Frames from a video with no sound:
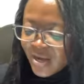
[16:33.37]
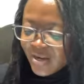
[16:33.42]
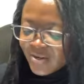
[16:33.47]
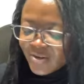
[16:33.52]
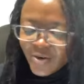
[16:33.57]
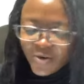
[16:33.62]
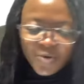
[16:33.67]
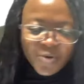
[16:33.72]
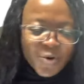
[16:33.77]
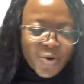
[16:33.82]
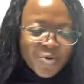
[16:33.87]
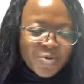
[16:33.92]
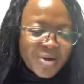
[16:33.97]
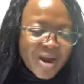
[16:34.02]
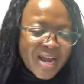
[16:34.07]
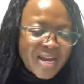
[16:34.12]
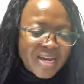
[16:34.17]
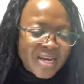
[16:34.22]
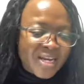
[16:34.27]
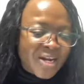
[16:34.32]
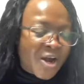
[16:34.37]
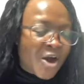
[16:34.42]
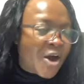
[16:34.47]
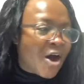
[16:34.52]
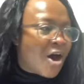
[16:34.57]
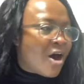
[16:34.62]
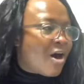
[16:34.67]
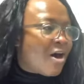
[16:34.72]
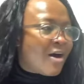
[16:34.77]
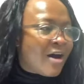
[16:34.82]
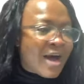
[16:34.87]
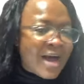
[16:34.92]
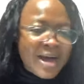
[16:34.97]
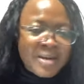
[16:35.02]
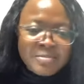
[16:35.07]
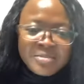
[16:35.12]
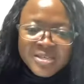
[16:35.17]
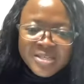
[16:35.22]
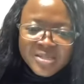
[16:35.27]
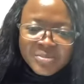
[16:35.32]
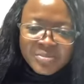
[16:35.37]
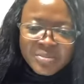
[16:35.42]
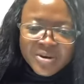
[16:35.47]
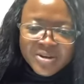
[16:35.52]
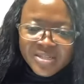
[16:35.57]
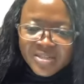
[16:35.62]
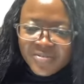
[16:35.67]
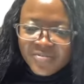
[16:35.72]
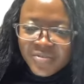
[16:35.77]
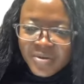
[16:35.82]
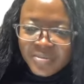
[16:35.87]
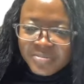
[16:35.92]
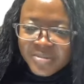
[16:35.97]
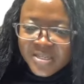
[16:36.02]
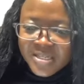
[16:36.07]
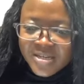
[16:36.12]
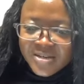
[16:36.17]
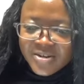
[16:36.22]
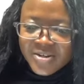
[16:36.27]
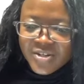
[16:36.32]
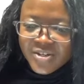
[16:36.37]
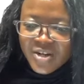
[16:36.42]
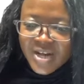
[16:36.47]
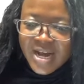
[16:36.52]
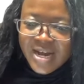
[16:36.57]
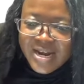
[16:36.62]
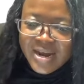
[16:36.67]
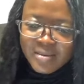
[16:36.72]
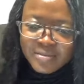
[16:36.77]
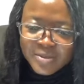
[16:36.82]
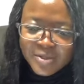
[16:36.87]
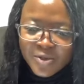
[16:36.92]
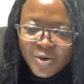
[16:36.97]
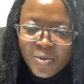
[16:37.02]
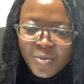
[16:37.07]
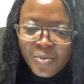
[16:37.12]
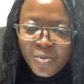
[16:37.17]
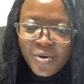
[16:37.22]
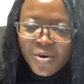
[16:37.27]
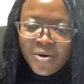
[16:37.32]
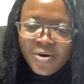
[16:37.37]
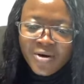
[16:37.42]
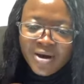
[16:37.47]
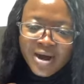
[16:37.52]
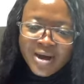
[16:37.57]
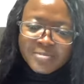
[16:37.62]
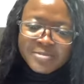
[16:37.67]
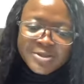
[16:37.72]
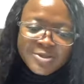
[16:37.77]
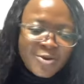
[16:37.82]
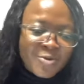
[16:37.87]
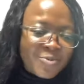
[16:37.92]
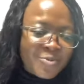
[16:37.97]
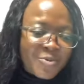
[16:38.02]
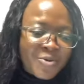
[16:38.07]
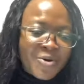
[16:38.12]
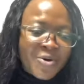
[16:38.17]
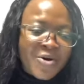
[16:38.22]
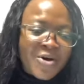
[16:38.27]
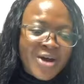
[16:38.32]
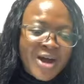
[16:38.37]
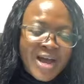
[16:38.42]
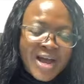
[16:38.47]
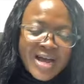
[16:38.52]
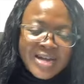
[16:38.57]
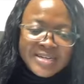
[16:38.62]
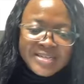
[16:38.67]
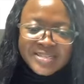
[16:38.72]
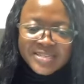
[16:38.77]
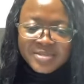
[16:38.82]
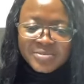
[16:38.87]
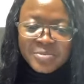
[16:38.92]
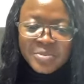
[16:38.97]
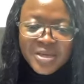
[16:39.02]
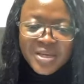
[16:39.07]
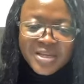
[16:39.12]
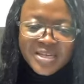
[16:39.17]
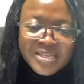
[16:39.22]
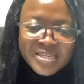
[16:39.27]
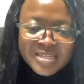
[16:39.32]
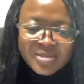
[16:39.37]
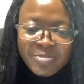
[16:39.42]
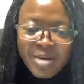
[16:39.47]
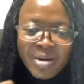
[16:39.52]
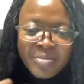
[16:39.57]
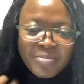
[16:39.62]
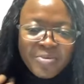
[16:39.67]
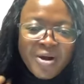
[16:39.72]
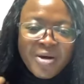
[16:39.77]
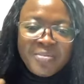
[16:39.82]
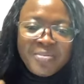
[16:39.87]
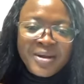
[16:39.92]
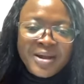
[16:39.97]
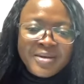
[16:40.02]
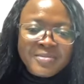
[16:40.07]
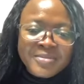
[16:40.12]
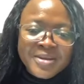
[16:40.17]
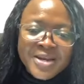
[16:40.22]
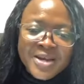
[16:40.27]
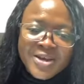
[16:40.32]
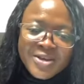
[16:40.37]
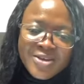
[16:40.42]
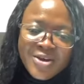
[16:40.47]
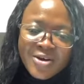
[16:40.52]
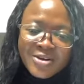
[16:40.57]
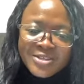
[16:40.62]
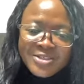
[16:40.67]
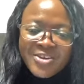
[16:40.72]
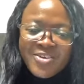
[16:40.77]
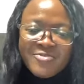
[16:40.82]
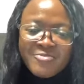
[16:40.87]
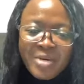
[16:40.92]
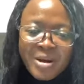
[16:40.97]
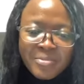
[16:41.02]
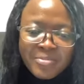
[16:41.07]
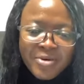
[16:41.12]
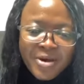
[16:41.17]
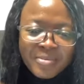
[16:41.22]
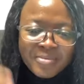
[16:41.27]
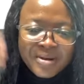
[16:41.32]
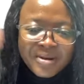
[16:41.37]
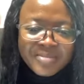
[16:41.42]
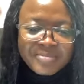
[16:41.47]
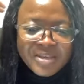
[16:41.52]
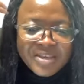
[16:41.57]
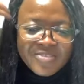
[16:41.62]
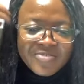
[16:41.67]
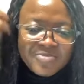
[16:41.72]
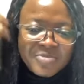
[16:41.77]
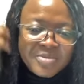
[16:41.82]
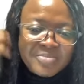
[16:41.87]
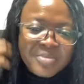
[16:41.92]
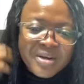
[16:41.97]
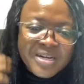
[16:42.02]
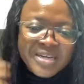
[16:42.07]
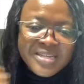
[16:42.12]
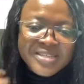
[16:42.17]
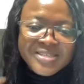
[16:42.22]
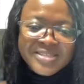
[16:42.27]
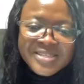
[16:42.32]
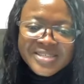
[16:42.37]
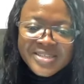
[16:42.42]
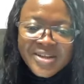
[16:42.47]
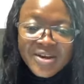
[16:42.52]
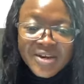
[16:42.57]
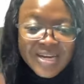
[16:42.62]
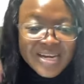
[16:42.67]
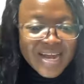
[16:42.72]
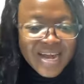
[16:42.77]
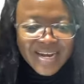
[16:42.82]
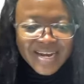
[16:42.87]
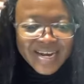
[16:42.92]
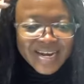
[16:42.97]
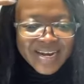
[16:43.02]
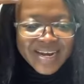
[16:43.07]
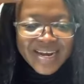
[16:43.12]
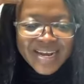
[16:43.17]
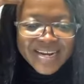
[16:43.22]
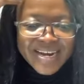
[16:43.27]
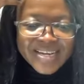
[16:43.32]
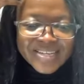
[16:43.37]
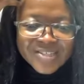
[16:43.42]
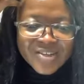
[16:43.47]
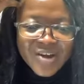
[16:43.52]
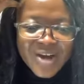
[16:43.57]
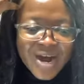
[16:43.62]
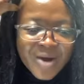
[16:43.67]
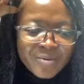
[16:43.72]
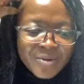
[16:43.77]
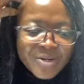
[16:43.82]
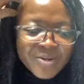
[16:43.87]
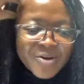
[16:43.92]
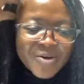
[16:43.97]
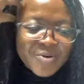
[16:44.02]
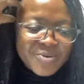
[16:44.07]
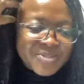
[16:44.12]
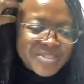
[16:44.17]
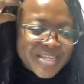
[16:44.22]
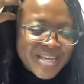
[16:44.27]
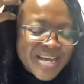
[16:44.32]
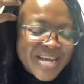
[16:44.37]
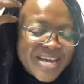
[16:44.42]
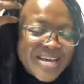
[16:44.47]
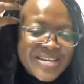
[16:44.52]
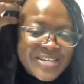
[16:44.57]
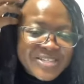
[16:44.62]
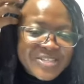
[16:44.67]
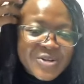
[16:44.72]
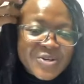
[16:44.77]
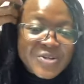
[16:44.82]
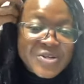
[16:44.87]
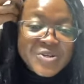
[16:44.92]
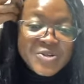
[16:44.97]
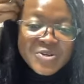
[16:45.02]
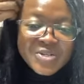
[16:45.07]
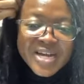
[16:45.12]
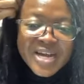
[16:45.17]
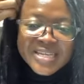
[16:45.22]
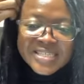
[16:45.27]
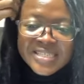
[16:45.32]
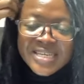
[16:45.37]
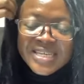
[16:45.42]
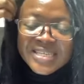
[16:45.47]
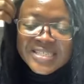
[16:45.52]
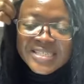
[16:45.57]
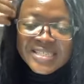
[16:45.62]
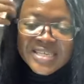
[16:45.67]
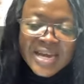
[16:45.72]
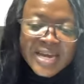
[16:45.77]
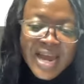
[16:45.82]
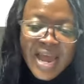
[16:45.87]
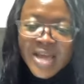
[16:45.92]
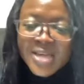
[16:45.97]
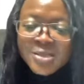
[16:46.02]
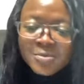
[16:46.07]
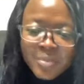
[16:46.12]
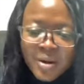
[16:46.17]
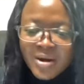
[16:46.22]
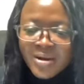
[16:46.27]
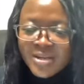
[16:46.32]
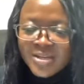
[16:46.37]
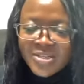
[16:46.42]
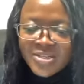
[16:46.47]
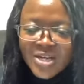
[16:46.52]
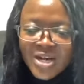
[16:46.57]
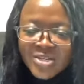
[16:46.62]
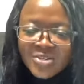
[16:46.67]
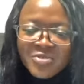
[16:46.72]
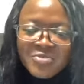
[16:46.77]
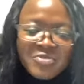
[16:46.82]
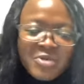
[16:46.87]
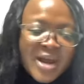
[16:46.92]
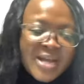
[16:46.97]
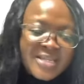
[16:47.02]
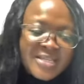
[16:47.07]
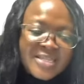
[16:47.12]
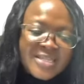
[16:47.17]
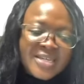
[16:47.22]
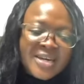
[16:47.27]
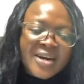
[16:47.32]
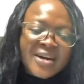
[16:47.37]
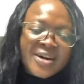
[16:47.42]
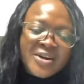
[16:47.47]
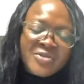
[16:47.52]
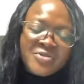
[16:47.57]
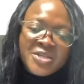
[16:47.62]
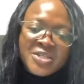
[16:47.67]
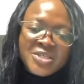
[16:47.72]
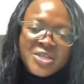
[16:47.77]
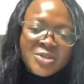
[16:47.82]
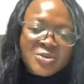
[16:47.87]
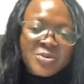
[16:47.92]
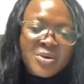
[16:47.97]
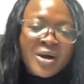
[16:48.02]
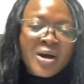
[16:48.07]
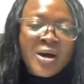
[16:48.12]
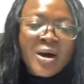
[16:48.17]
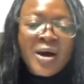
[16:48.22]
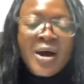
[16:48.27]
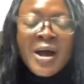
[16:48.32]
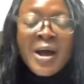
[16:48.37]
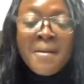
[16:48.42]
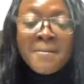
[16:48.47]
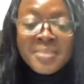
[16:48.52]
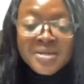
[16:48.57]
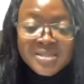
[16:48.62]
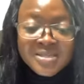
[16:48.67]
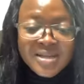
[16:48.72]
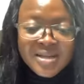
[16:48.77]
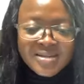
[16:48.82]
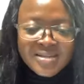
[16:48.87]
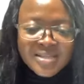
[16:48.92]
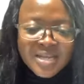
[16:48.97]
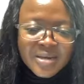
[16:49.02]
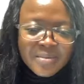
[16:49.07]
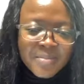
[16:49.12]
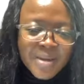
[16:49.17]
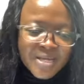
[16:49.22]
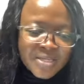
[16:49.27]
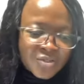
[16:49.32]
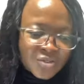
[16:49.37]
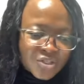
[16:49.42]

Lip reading: Don't go writing, oh, I'm this person from this country and I'm so poor. And this is me. This is my problem. You solve my problem. Give me money to study. No. That's not how it goes. So Nduta is an expert in charge of writing a research personal statement.